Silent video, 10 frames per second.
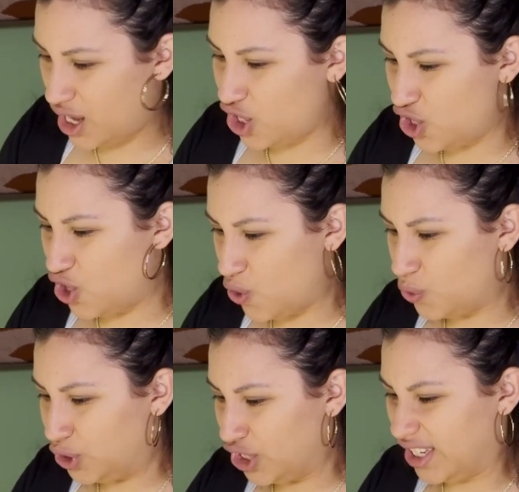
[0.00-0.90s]
No
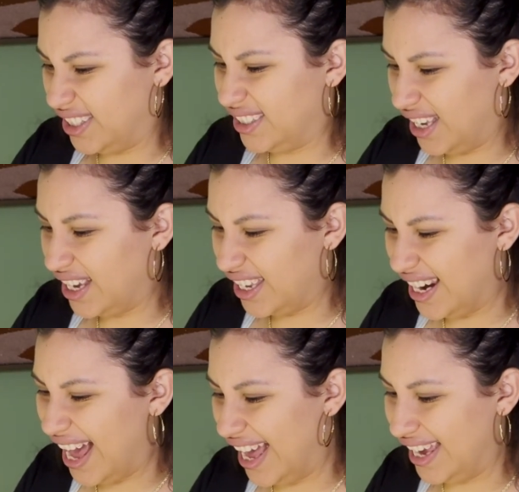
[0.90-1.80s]
dust can
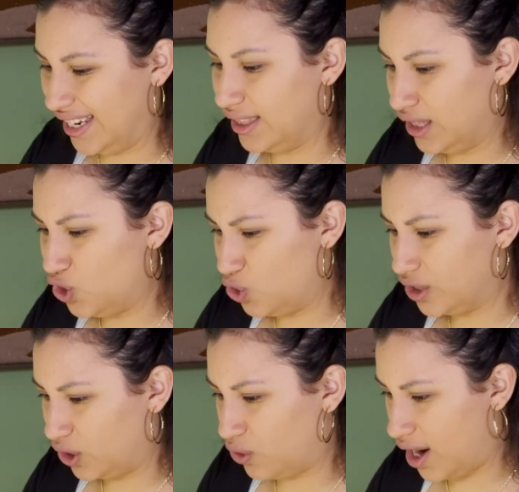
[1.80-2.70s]
hide in the nooks
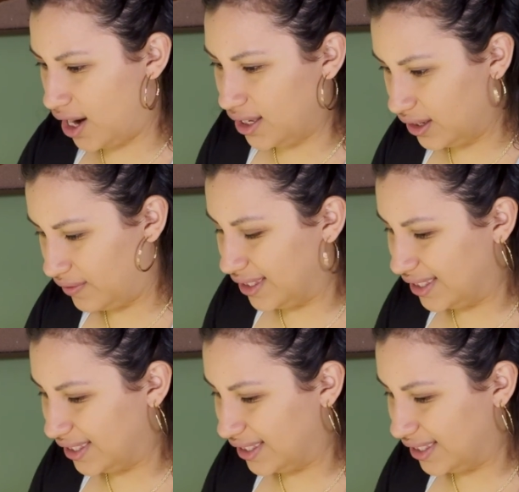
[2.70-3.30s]
and crannies of this